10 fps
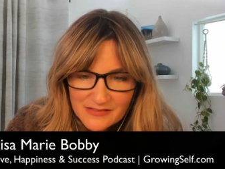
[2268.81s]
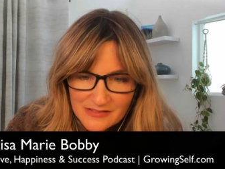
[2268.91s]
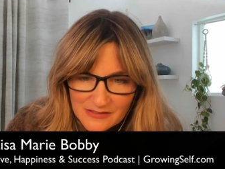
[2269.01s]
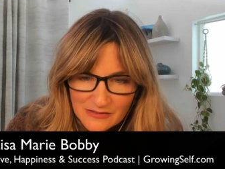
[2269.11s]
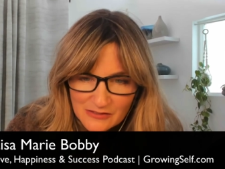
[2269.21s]

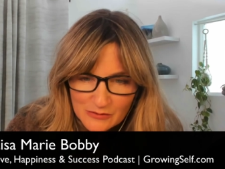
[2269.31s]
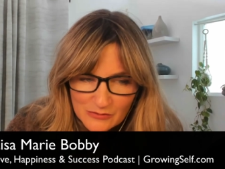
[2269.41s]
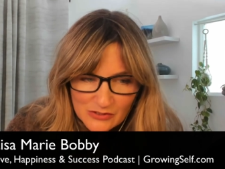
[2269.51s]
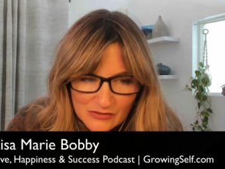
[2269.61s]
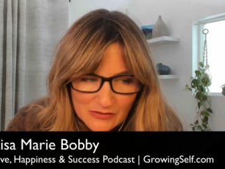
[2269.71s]
to, to
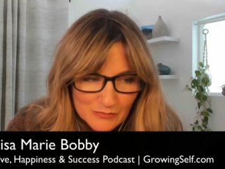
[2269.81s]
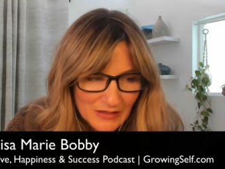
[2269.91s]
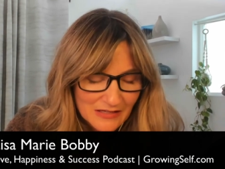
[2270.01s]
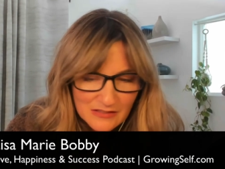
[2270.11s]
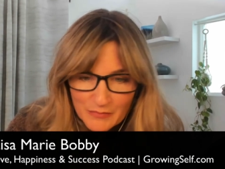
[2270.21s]
just
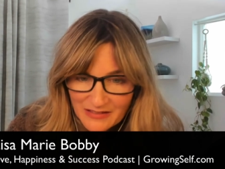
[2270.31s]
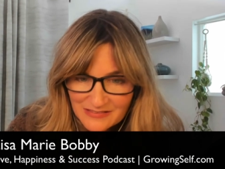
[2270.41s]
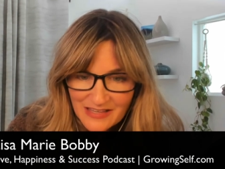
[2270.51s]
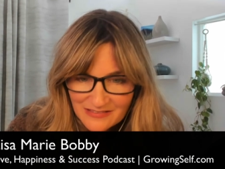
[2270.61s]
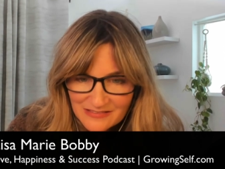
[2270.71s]
begin to make
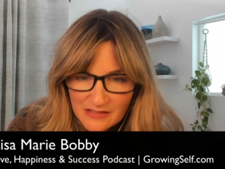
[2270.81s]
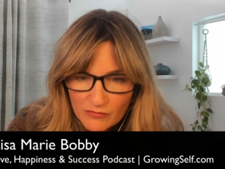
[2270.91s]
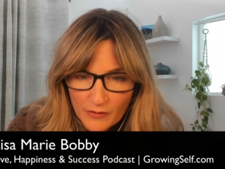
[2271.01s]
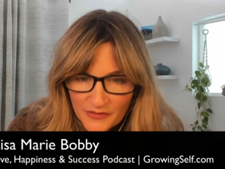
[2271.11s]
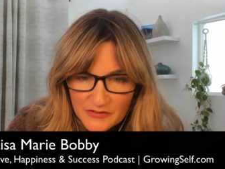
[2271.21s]
sense of
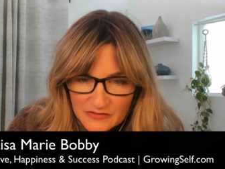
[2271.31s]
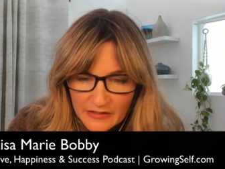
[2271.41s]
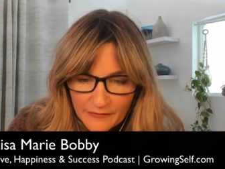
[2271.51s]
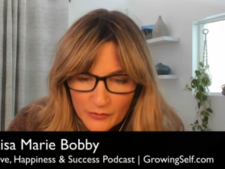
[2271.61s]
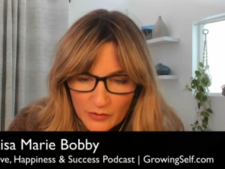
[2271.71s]
what they're
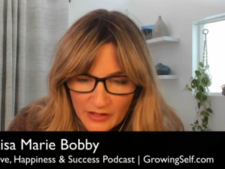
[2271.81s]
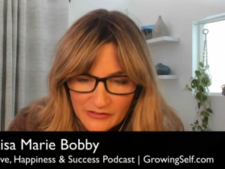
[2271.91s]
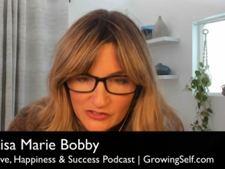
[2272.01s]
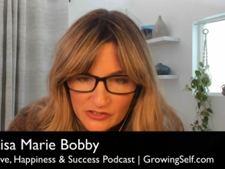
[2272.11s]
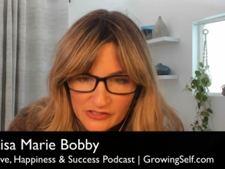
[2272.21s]
seeing in the
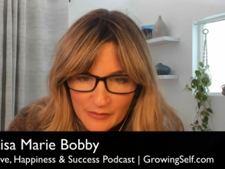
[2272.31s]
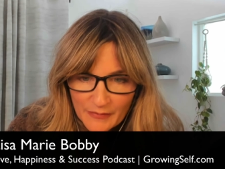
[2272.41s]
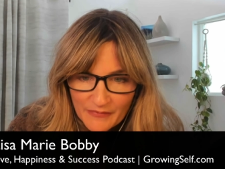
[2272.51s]
relationship,